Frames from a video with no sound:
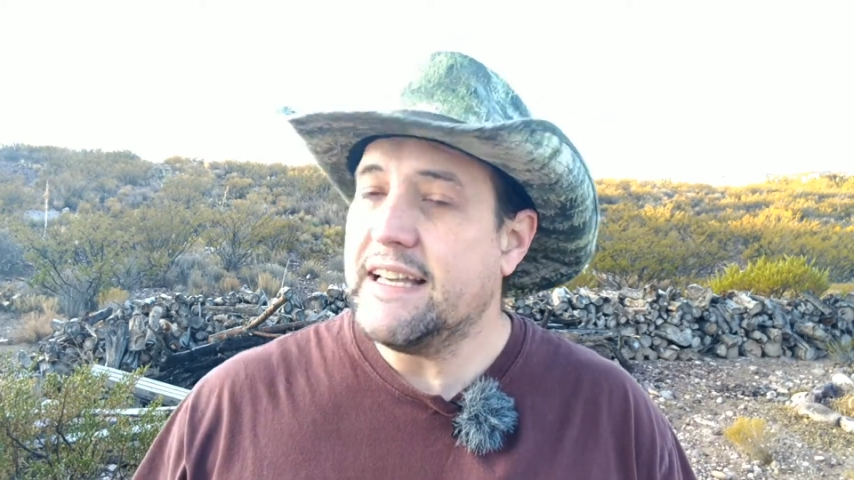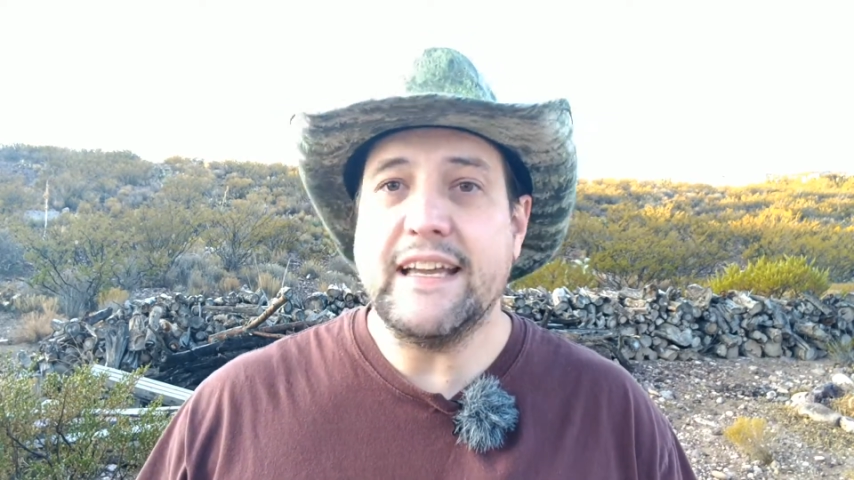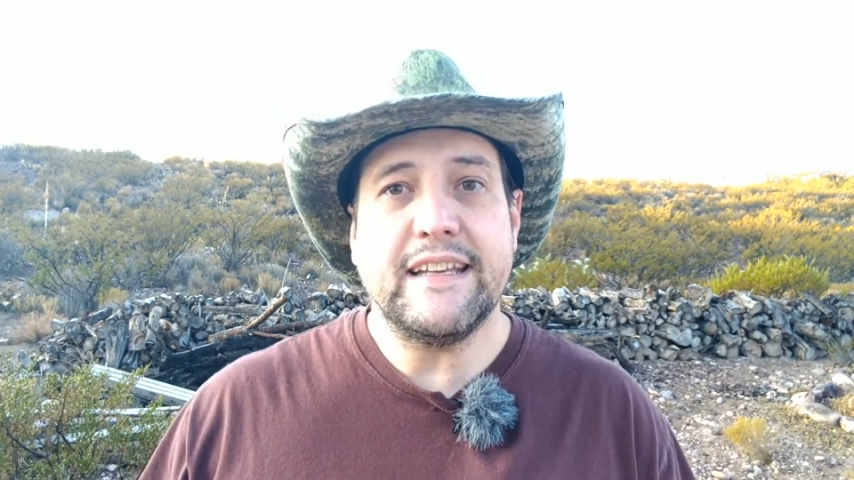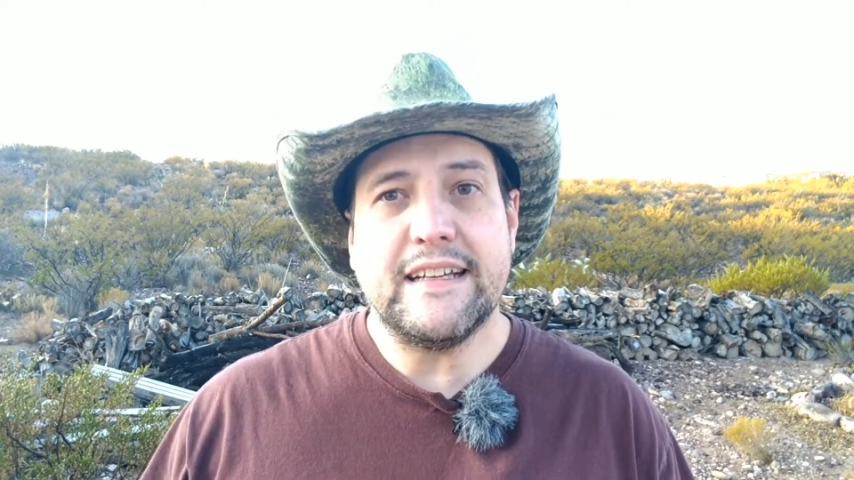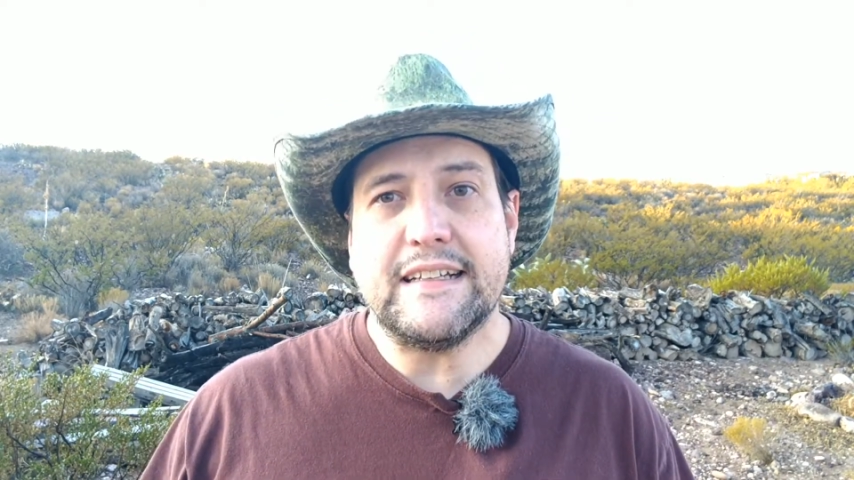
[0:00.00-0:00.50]

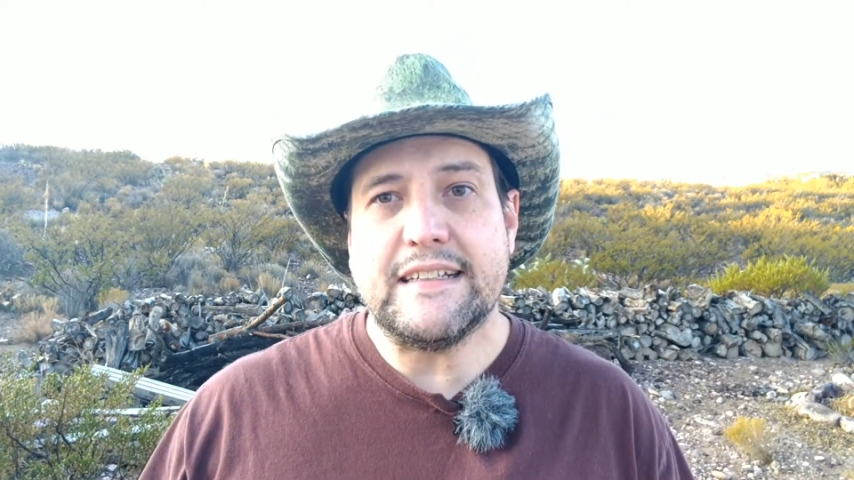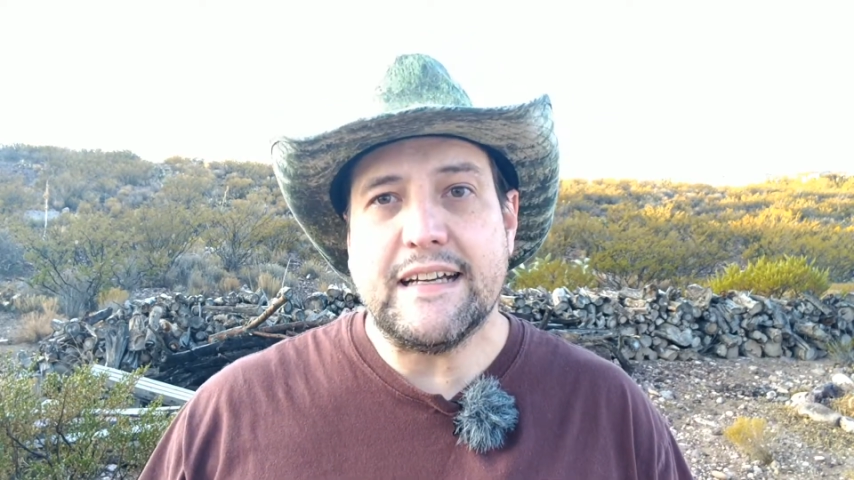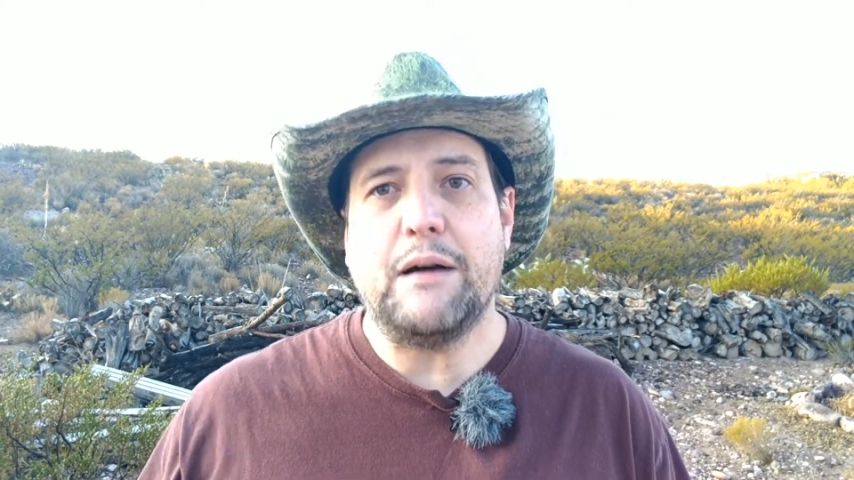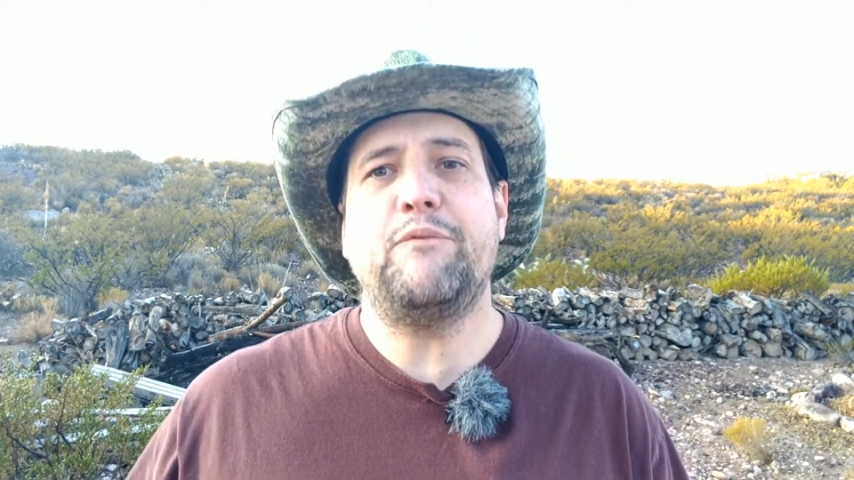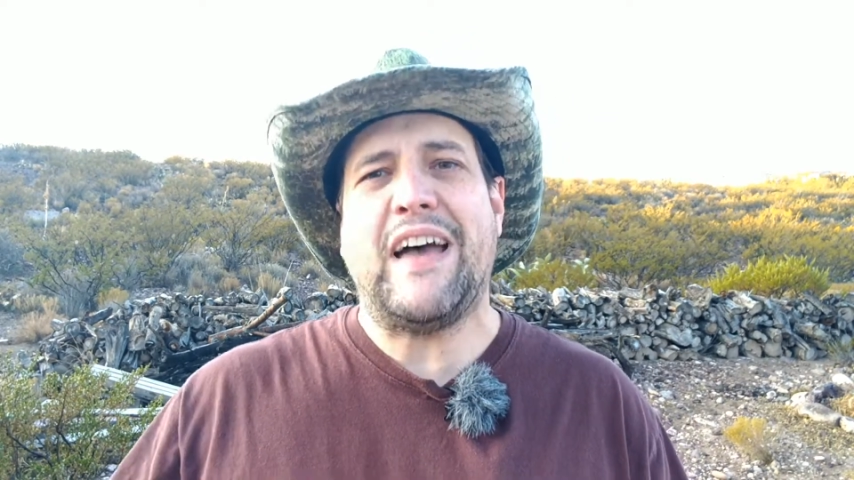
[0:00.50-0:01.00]
And
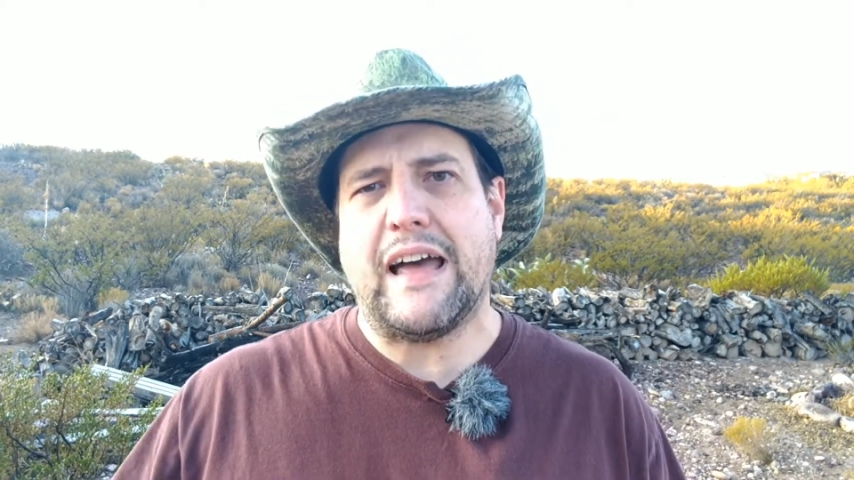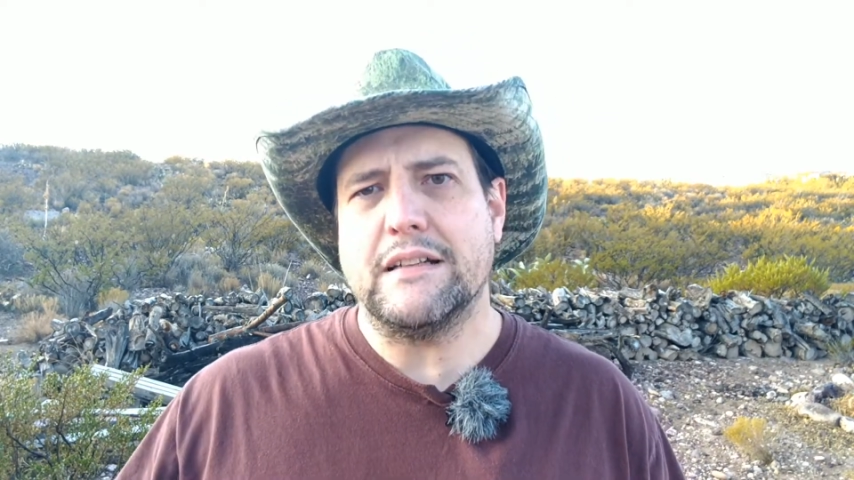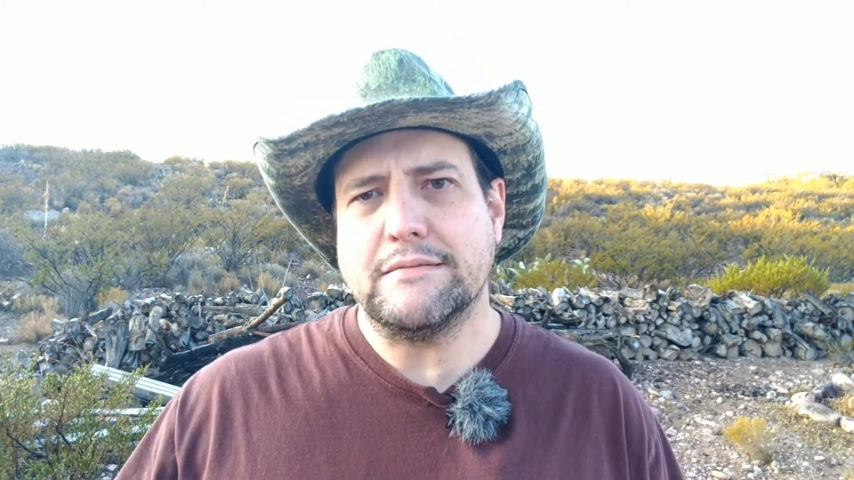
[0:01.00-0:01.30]
I'm fat.